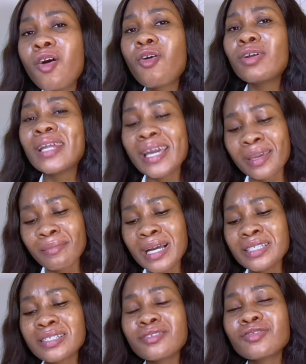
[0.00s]
Unlike,
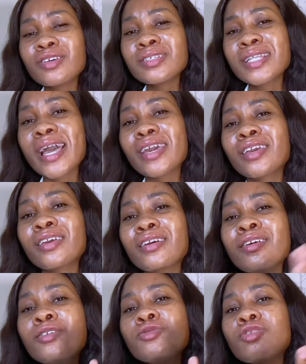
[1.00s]
imagine, it's just like
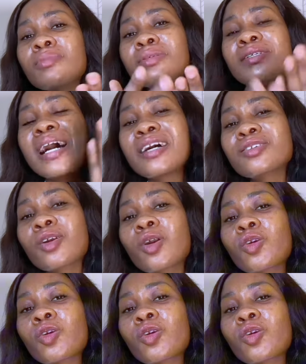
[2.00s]
something has